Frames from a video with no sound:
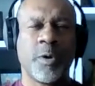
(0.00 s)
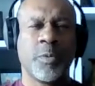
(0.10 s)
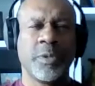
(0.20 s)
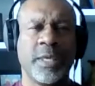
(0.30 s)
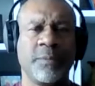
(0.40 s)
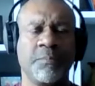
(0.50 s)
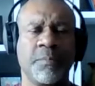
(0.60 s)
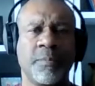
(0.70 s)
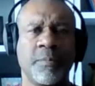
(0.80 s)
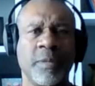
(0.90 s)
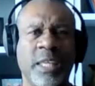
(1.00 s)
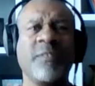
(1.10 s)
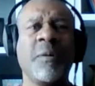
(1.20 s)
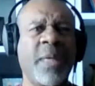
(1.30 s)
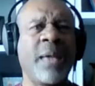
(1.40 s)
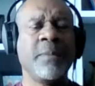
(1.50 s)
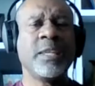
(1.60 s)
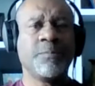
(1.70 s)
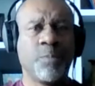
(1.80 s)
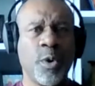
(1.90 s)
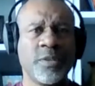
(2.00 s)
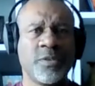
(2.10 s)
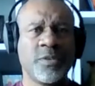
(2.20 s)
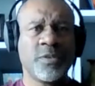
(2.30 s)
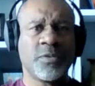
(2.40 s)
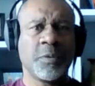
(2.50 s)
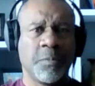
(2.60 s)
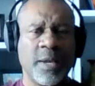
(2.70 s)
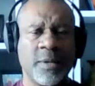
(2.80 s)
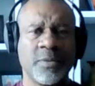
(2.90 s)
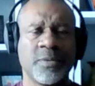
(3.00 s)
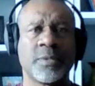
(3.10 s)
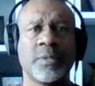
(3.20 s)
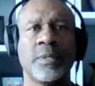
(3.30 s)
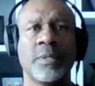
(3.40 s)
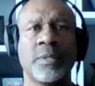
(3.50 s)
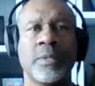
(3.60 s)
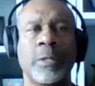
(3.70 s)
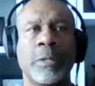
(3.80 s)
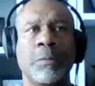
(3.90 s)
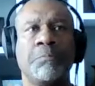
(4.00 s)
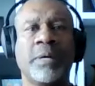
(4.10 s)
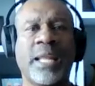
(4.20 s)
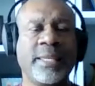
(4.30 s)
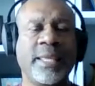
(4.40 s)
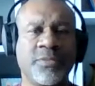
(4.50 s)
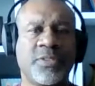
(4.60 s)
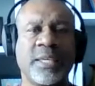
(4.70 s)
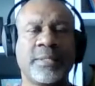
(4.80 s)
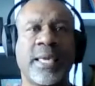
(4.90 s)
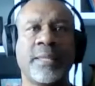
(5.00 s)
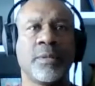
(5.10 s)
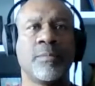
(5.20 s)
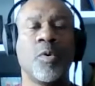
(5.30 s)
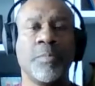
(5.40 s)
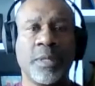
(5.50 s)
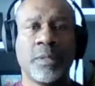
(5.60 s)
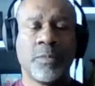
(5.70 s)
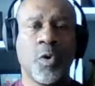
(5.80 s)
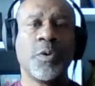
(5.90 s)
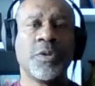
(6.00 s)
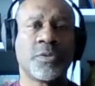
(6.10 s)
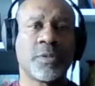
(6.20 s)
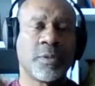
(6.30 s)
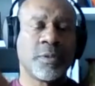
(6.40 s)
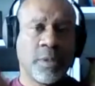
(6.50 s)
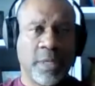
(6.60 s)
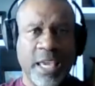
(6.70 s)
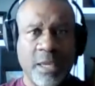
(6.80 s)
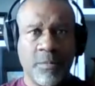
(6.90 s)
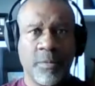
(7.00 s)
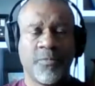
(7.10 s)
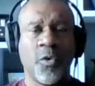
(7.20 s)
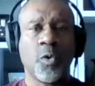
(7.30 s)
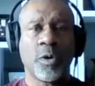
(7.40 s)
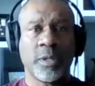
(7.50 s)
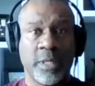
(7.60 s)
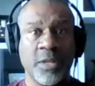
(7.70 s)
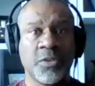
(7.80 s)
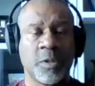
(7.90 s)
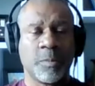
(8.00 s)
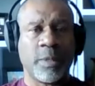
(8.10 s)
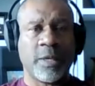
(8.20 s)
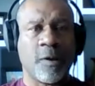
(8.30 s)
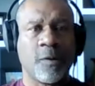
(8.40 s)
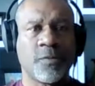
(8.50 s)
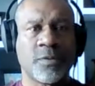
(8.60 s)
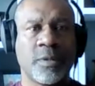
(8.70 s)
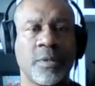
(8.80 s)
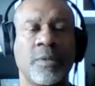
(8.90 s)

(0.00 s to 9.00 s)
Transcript: would give up that many points to the Browns. But I did think that the momentum going into the game before to get into the playoffs